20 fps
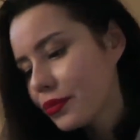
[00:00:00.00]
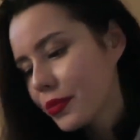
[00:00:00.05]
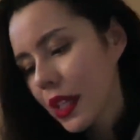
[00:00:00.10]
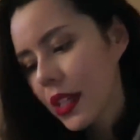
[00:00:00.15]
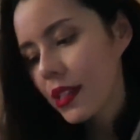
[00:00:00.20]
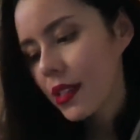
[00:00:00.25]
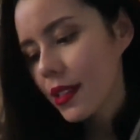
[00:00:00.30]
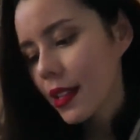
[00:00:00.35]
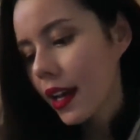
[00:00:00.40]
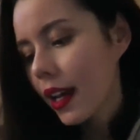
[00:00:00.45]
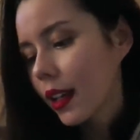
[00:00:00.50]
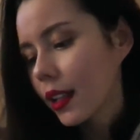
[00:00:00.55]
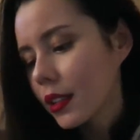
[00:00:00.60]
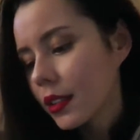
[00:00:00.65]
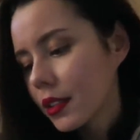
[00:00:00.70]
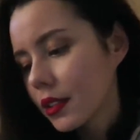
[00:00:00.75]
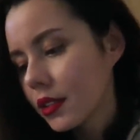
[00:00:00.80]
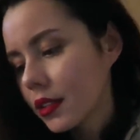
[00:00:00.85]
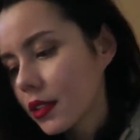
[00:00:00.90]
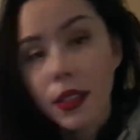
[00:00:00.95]
That's
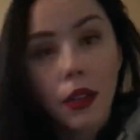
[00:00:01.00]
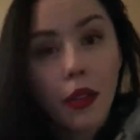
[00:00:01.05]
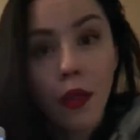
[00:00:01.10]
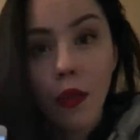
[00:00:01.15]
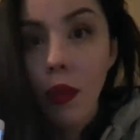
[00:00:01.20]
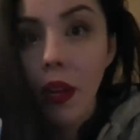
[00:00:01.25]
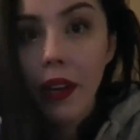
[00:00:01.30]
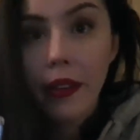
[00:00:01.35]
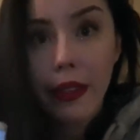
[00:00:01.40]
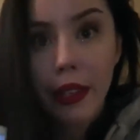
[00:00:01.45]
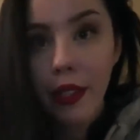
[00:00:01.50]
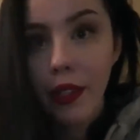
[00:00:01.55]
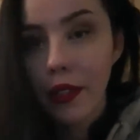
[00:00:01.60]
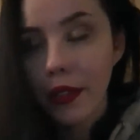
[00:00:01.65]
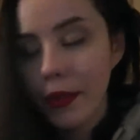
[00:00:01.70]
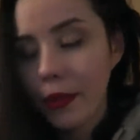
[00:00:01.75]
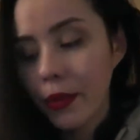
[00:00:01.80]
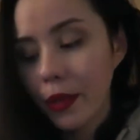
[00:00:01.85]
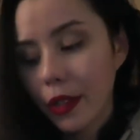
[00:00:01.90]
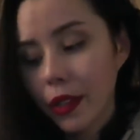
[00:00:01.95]
sad. Now the Wi-Fi
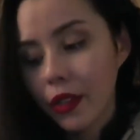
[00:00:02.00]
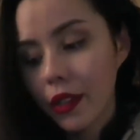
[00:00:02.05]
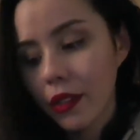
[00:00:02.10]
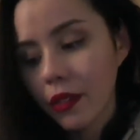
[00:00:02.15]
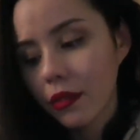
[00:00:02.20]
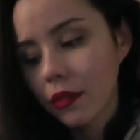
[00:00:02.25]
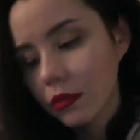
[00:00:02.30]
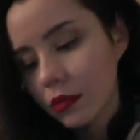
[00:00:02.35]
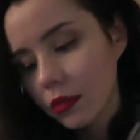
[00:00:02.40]
doesn't work.